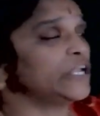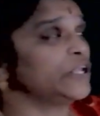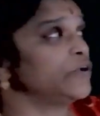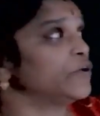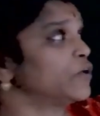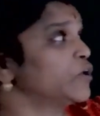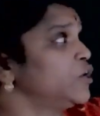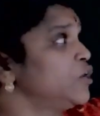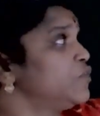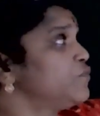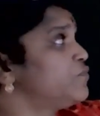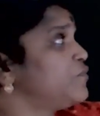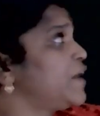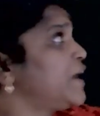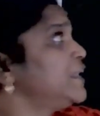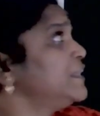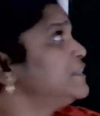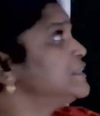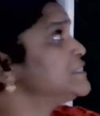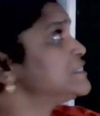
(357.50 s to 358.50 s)

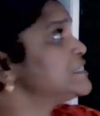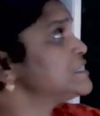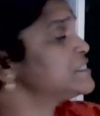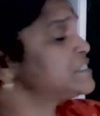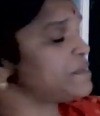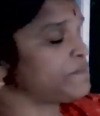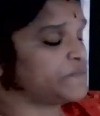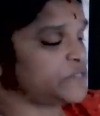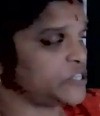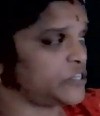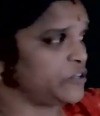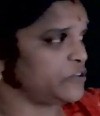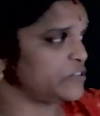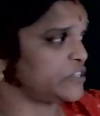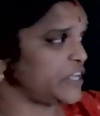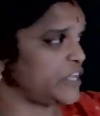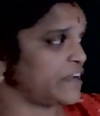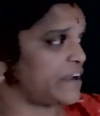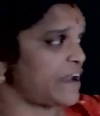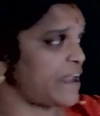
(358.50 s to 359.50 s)
nucleophile, this is
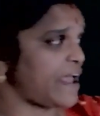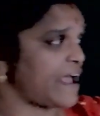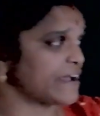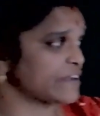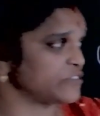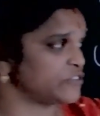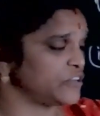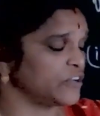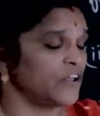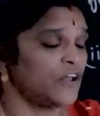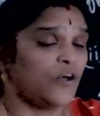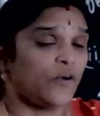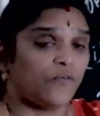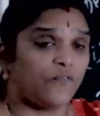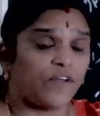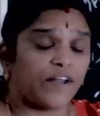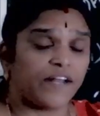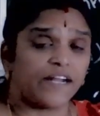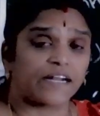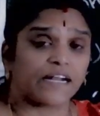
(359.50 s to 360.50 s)
substitution reaction.
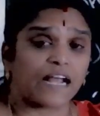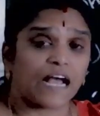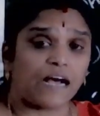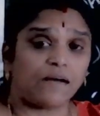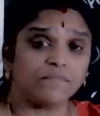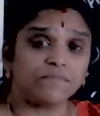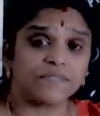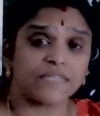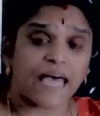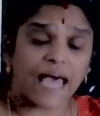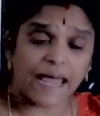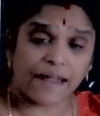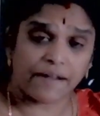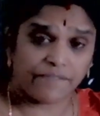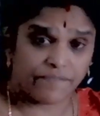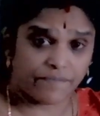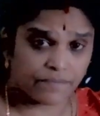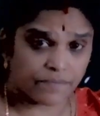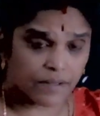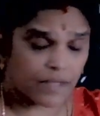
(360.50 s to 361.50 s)
When it comes
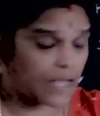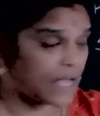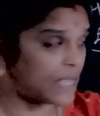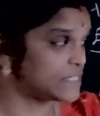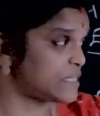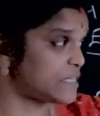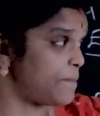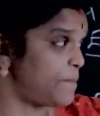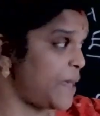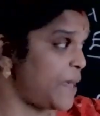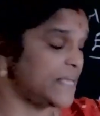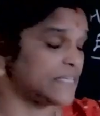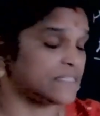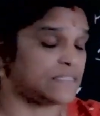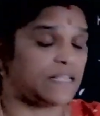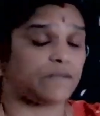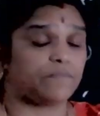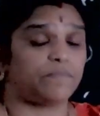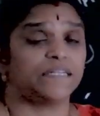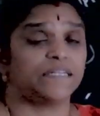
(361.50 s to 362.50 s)
as a base,
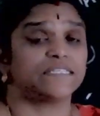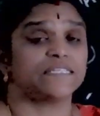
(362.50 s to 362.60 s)
that means